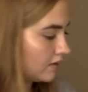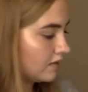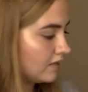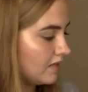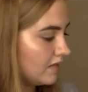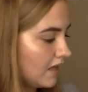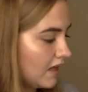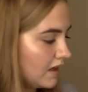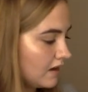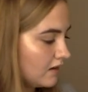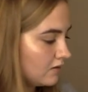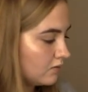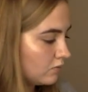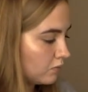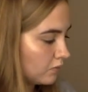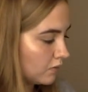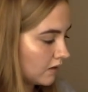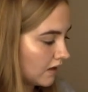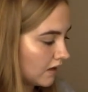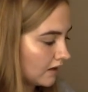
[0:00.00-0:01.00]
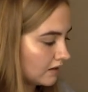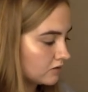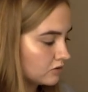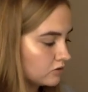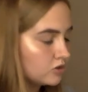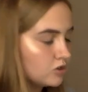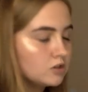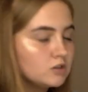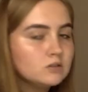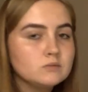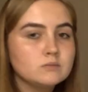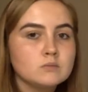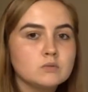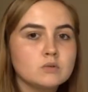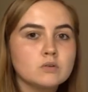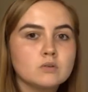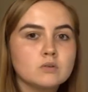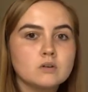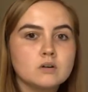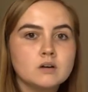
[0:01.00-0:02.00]
Then, we had 2
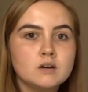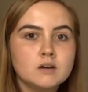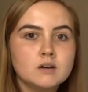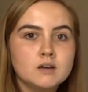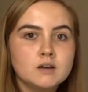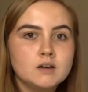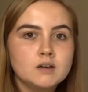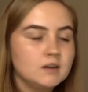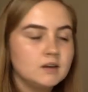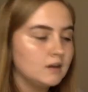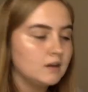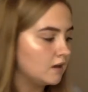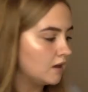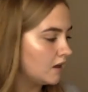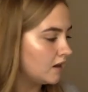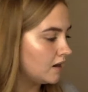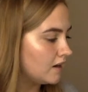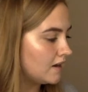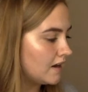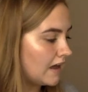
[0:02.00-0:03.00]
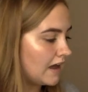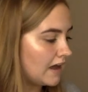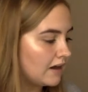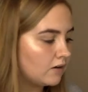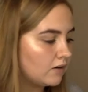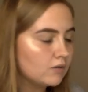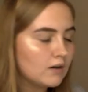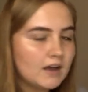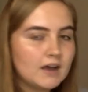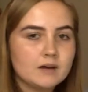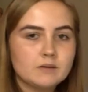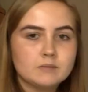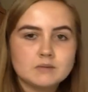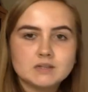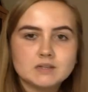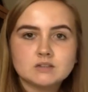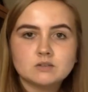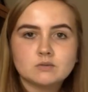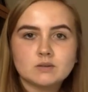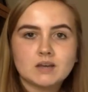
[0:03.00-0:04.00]
more. Now, how many
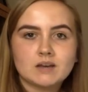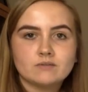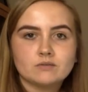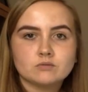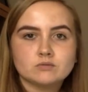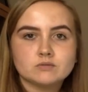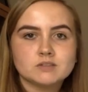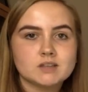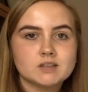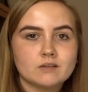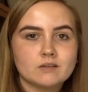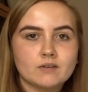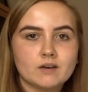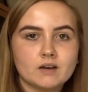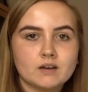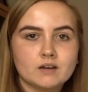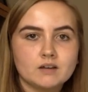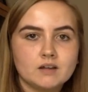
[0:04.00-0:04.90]
do we have altogether?